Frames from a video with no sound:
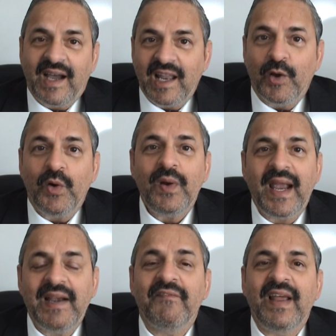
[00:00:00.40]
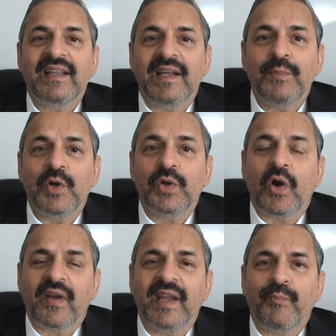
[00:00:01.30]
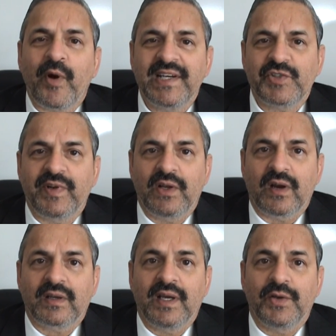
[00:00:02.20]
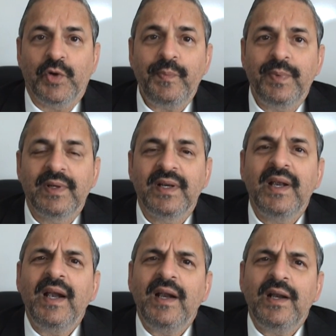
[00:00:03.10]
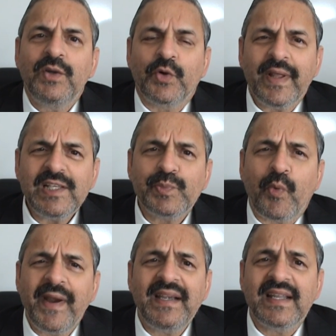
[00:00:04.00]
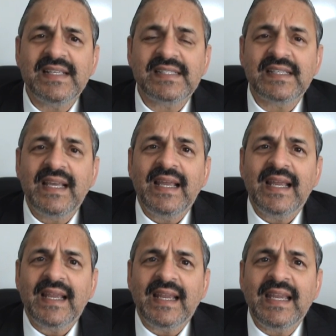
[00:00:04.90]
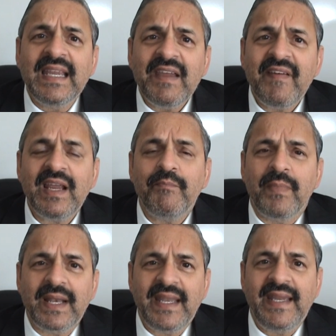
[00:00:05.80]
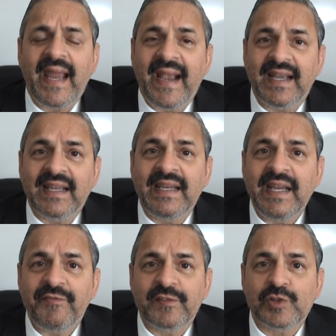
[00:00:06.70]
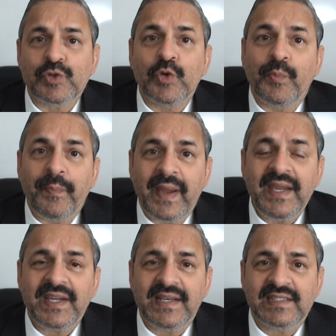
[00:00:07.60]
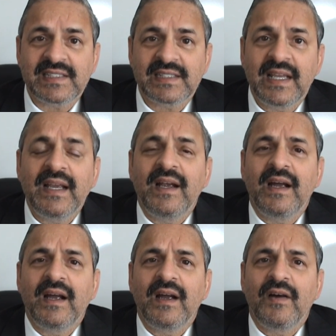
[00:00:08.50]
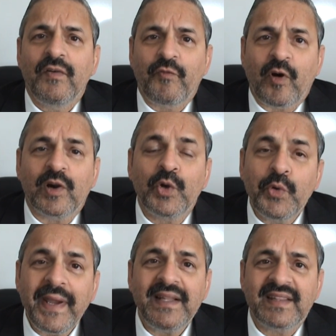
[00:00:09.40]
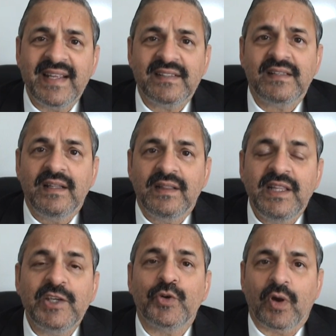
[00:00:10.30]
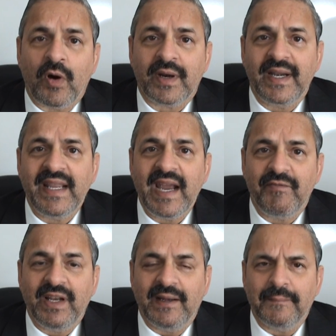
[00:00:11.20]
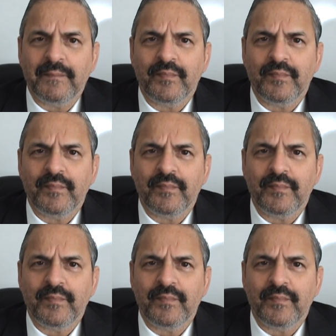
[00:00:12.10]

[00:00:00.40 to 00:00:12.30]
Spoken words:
Hello and welcome to Talking Points with Dr. Anup. Today's point is giving money and gifts to patients for doing things they should already have done.